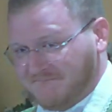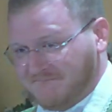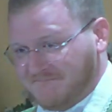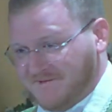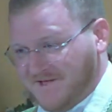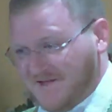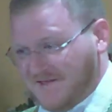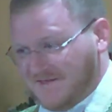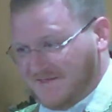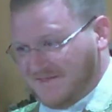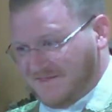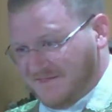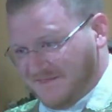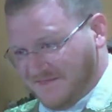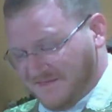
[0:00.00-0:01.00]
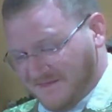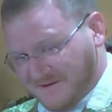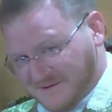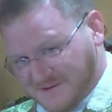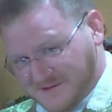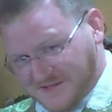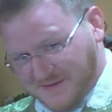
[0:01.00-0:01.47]
And
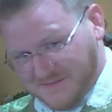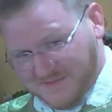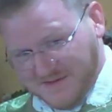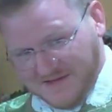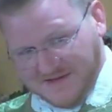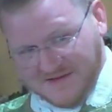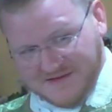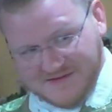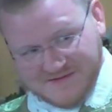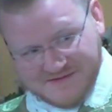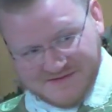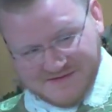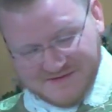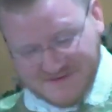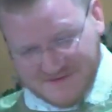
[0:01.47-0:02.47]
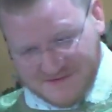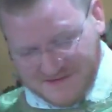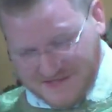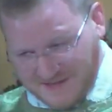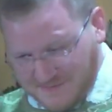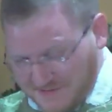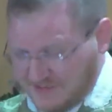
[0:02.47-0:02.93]
there's something
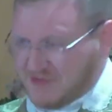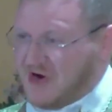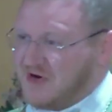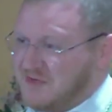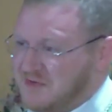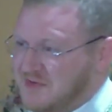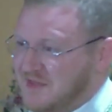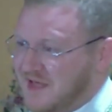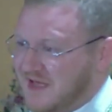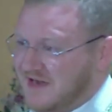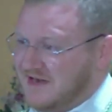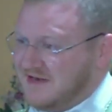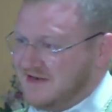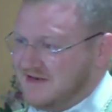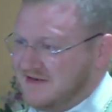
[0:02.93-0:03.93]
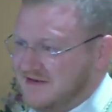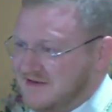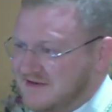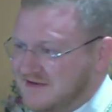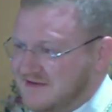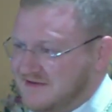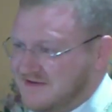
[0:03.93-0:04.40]
deeply wrong with that.
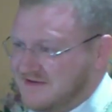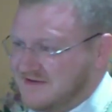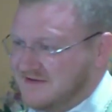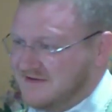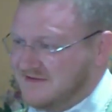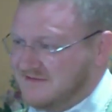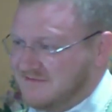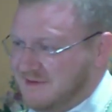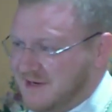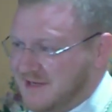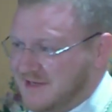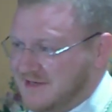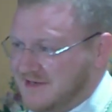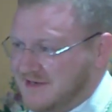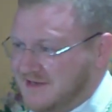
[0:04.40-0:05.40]
Right?